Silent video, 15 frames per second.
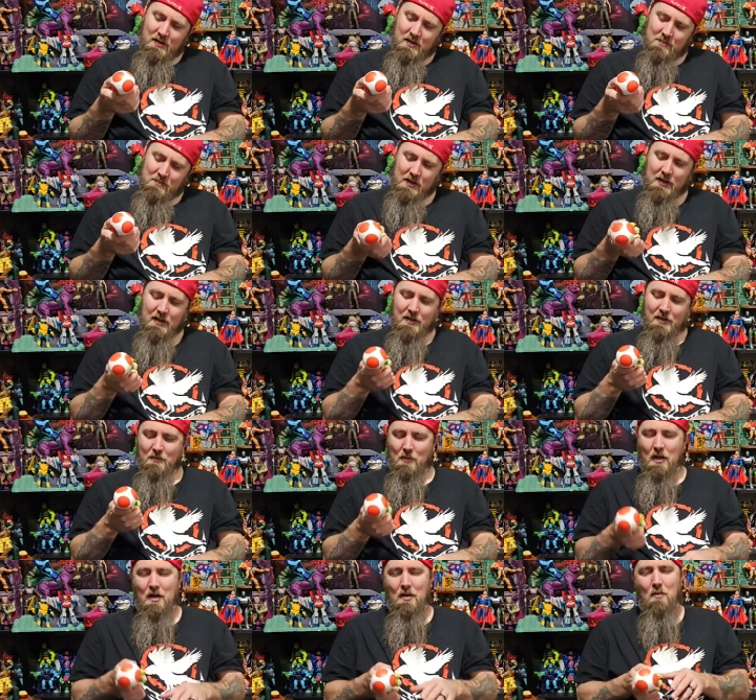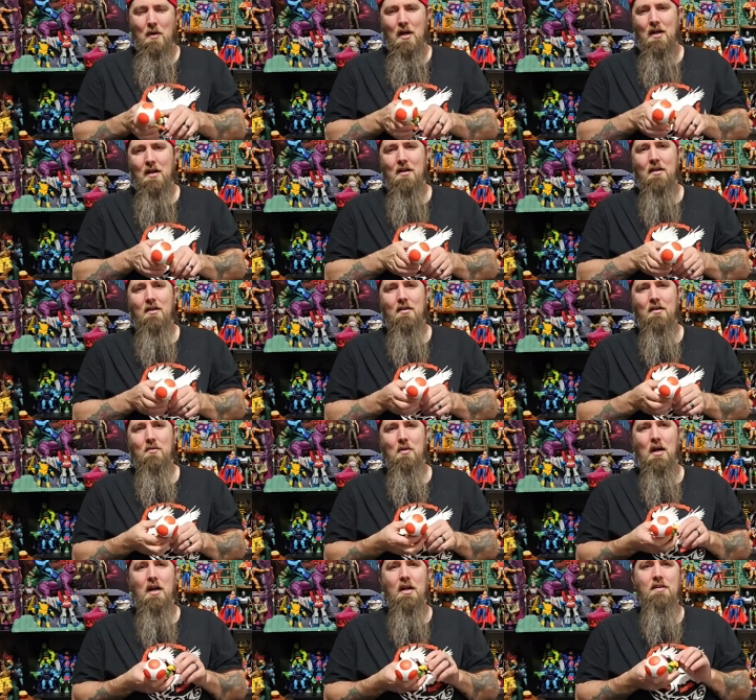But why
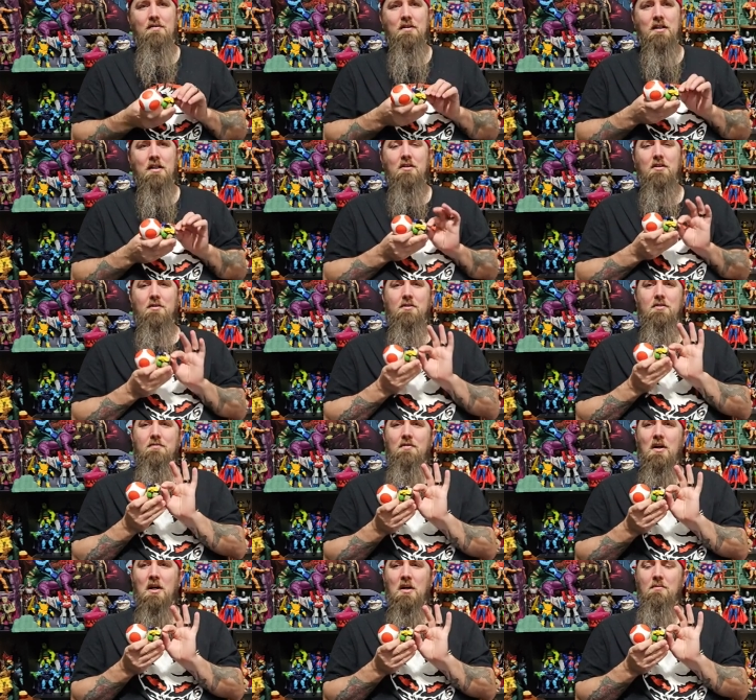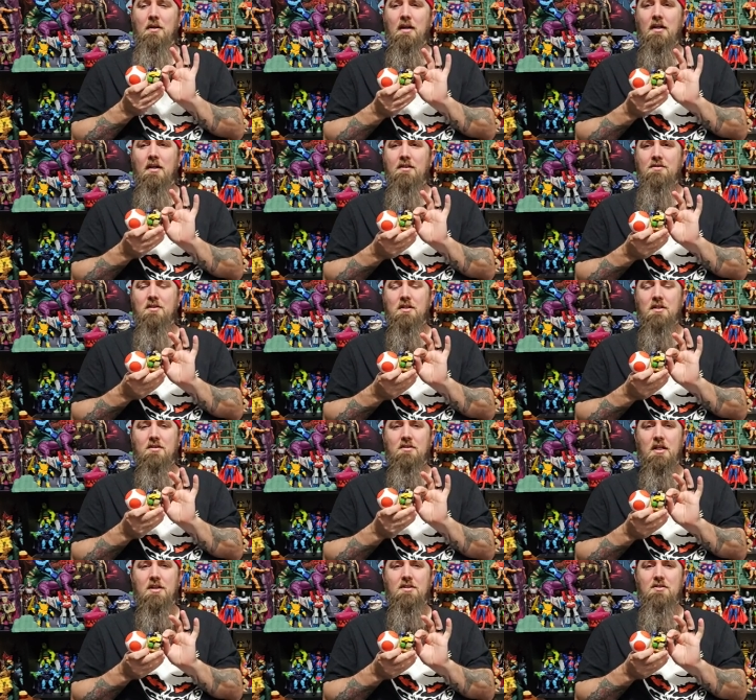even include the frying pan as an
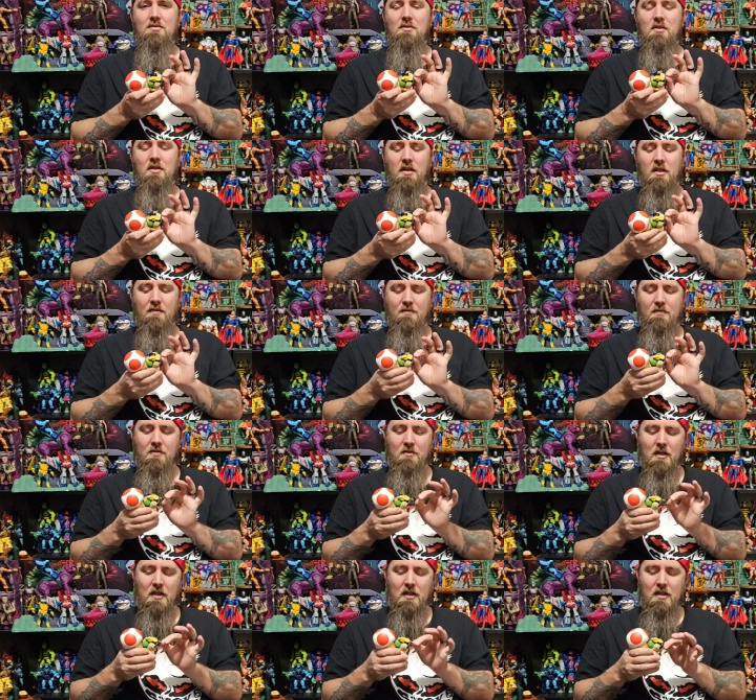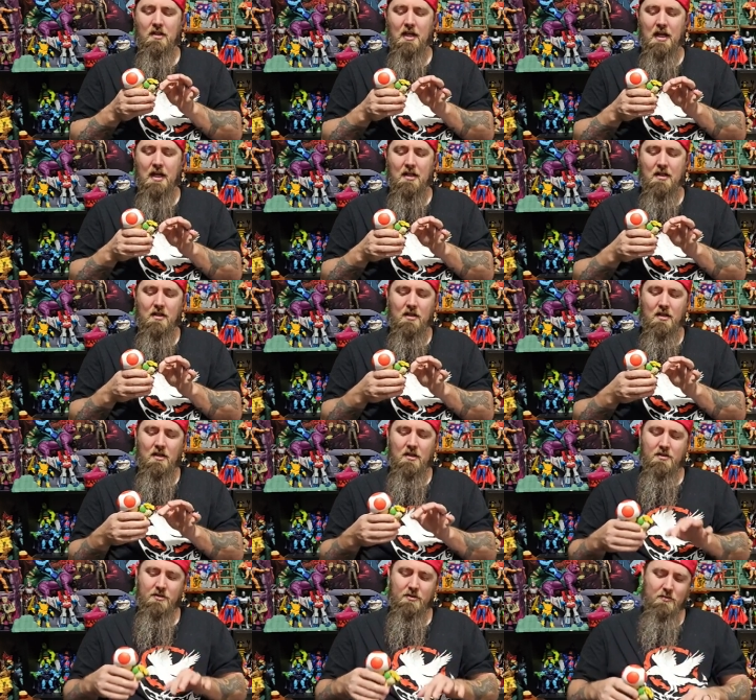accessory if you needed that
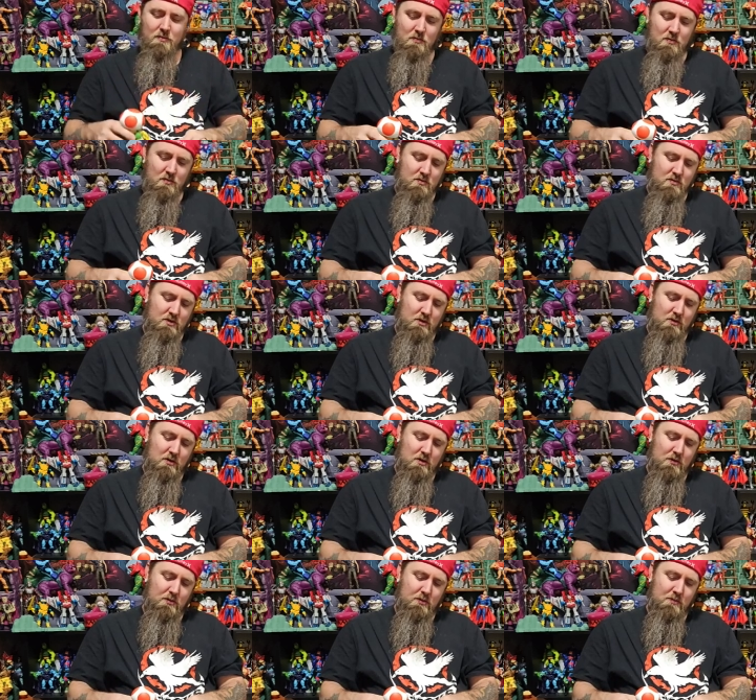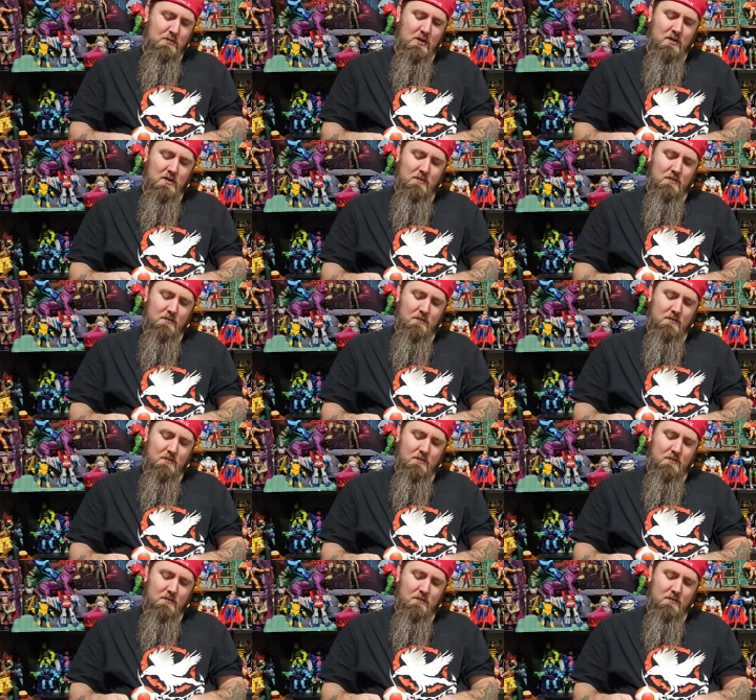to hold him up?